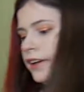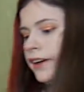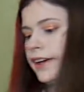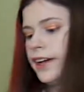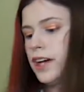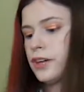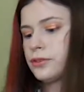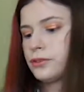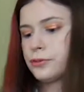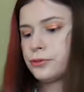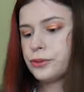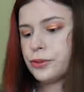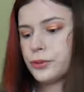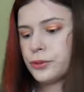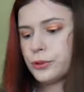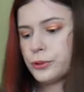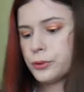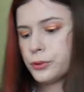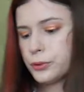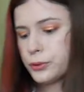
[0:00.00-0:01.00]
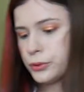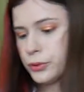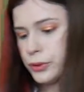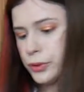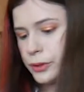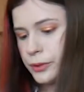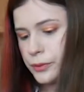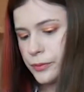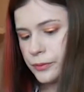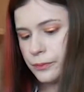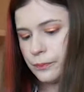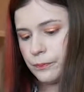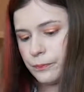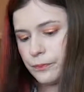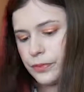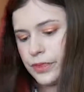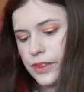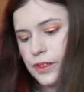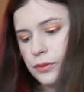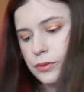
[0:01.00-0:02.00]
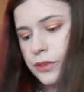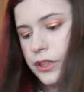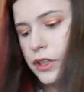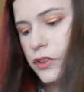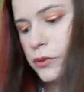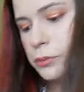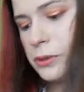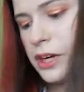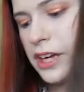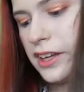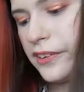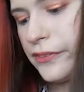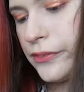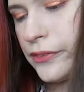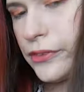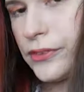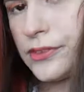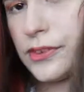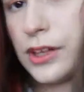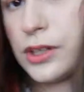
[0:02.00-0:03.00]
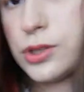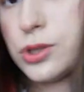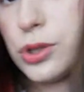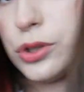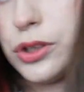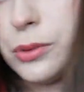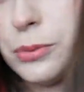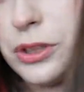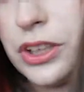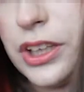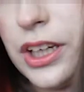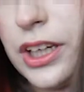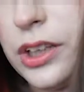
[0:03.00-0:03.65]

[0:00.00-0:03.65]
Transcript: I have a few of these masks. I showed them in the